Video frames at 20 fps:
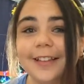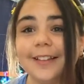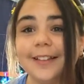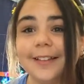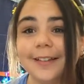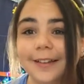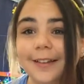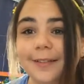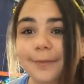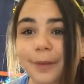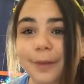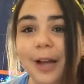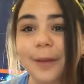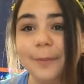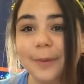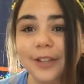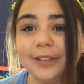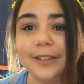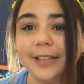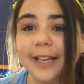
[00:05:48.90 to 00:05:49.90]
is my
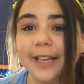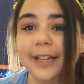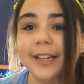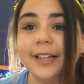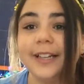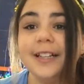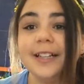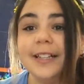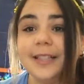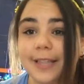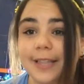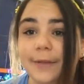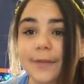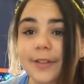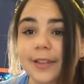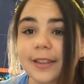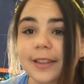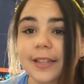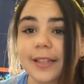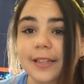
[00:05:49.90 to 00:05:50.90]
birthday,
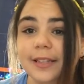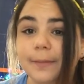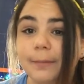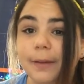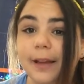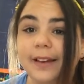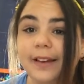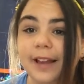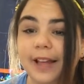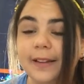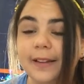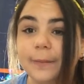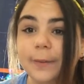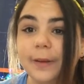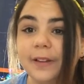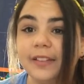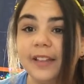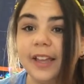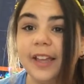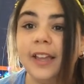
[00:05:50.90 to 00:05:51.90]
7th is my dad's
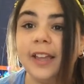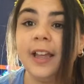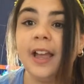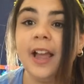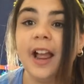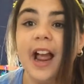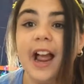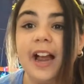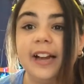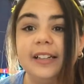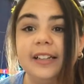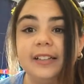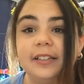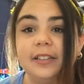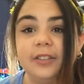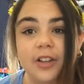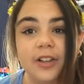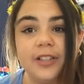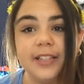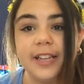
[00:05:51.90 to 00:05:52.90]
birthday, and
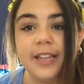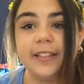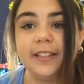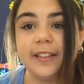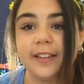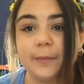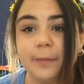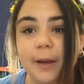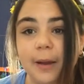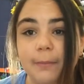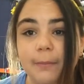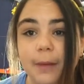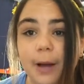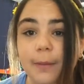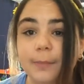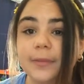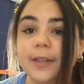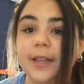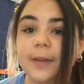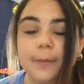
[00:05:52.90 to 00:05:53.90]
13th is my
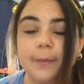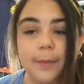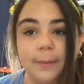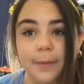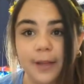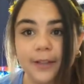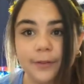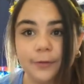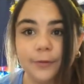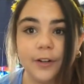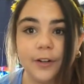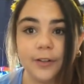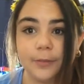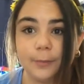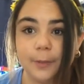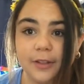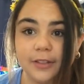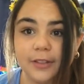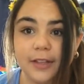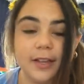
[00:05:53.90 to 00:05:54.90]
mum's and my best friend's
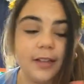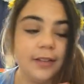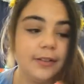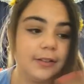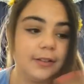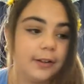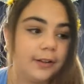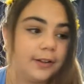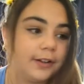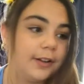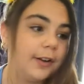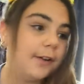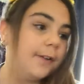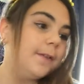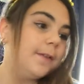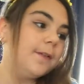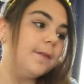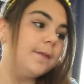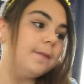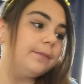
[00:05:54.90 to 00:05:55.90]
birthday, so
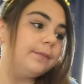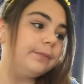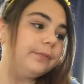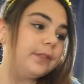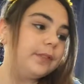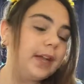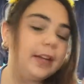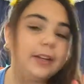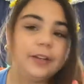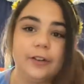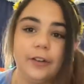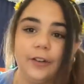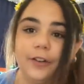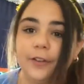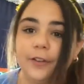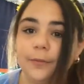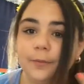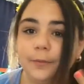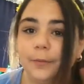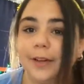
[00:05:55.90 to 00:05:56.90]
I don't
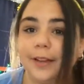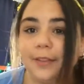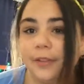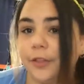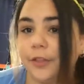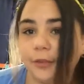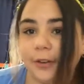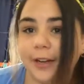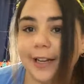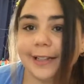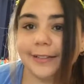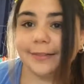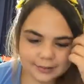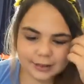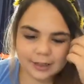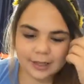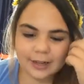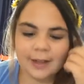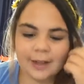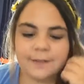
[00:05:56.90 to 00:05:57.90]
know, one of the three.
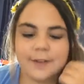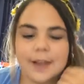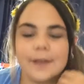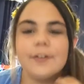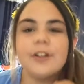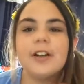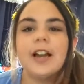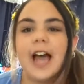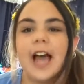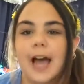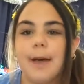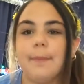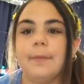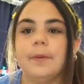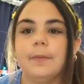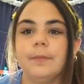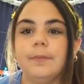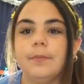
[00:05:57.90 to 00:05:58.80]
Favourite app?